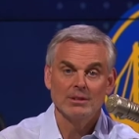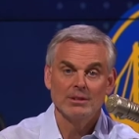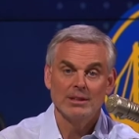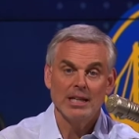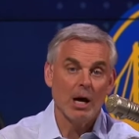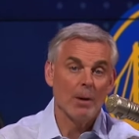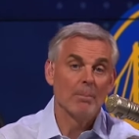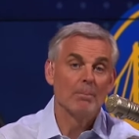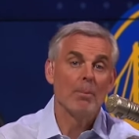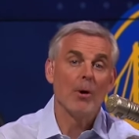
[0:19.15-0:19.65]

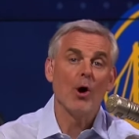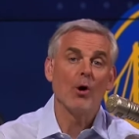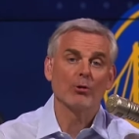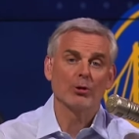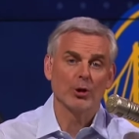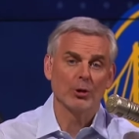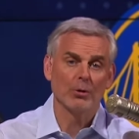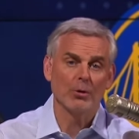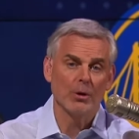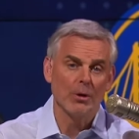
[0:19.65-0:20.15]
Now, both
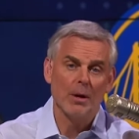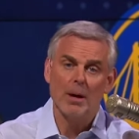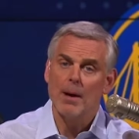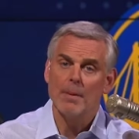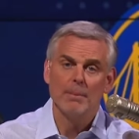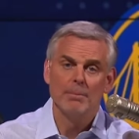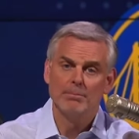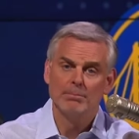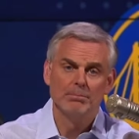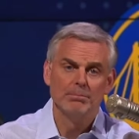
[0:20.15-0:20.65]
are
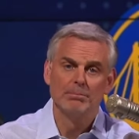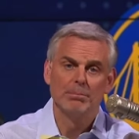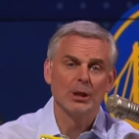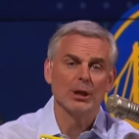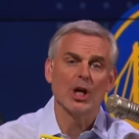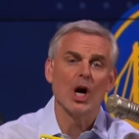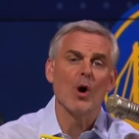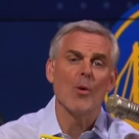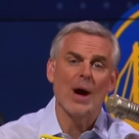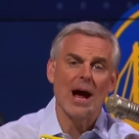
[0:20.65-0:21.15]

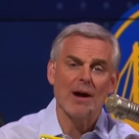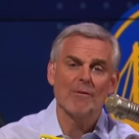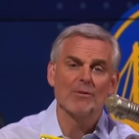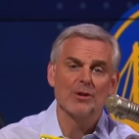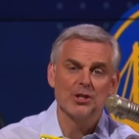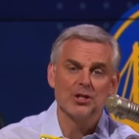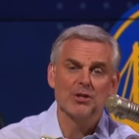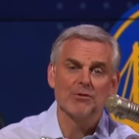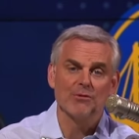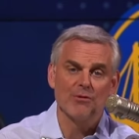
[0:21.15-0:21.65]
below
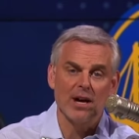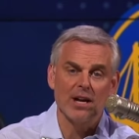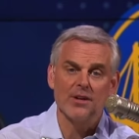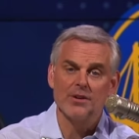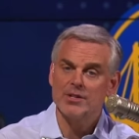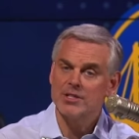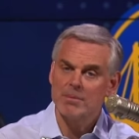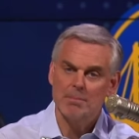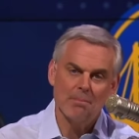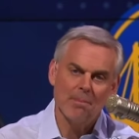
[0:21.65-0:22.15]
average
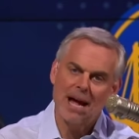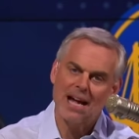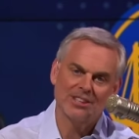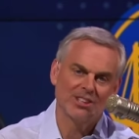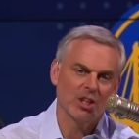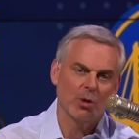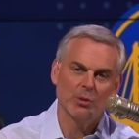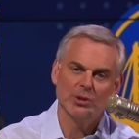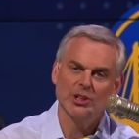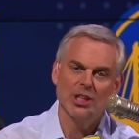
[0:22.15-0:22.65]
defenders.
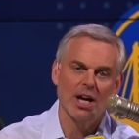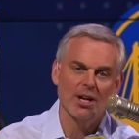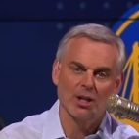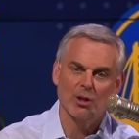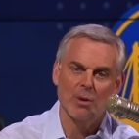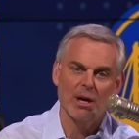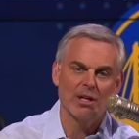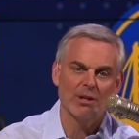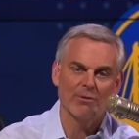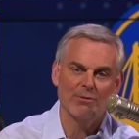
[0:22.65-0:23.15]
Magic was not a
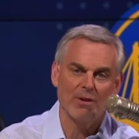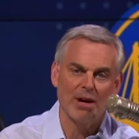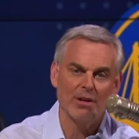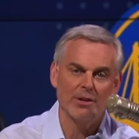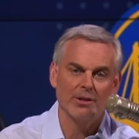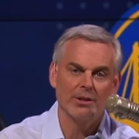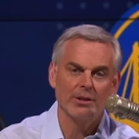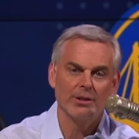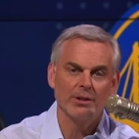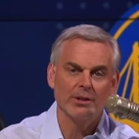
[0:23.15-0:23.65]
great
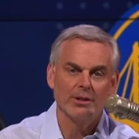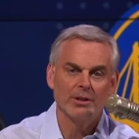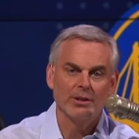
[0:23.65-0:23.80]
defender.